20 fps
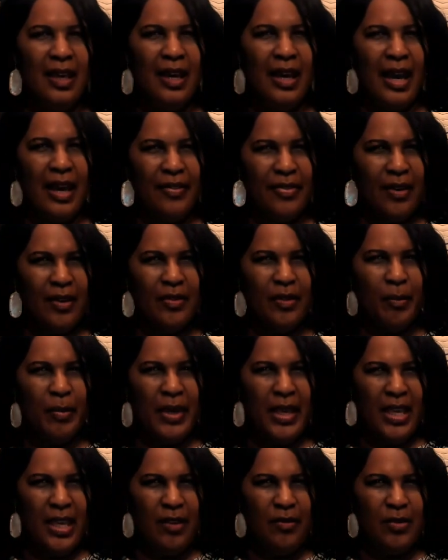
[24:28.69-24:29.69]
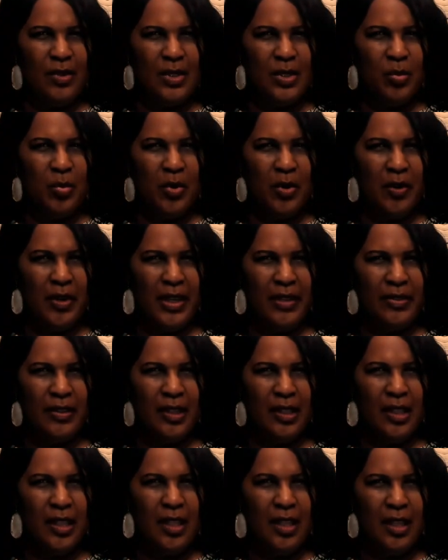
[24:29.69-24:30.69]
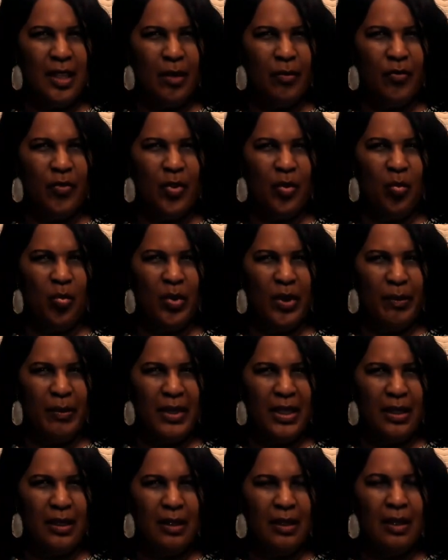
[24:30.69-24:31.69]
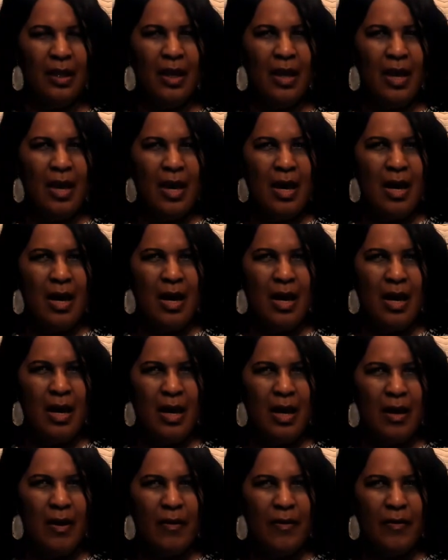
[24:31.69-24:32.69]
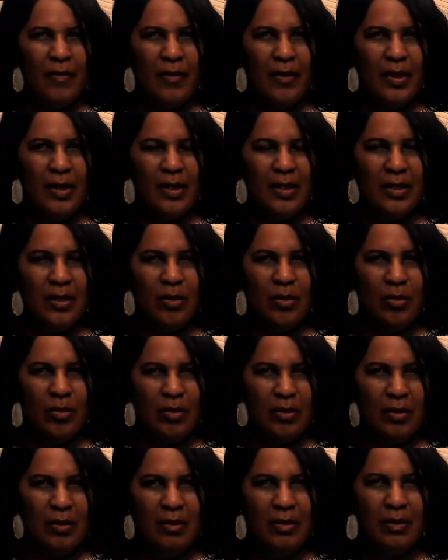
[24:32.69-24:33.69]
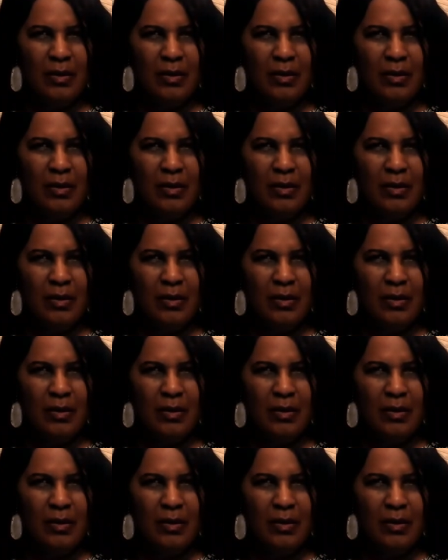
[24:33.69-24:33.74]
I thought the behaviors were at the club for women of a certain